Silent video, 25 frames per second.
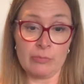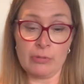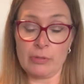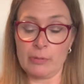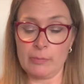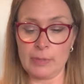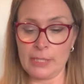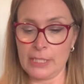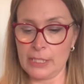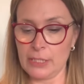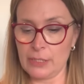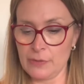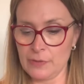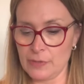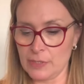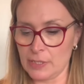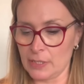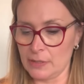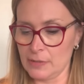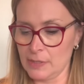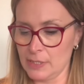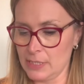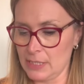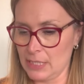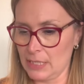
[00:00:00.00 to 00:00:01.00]
probably use
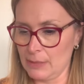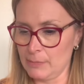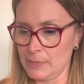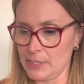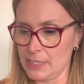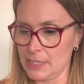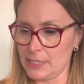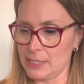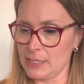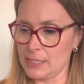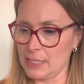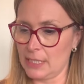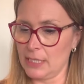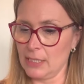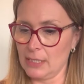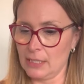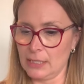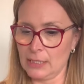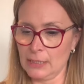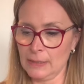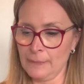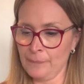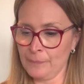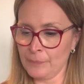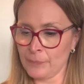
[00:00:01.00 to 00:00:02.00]
those stems as they
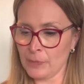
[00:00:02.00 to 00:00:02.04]
are.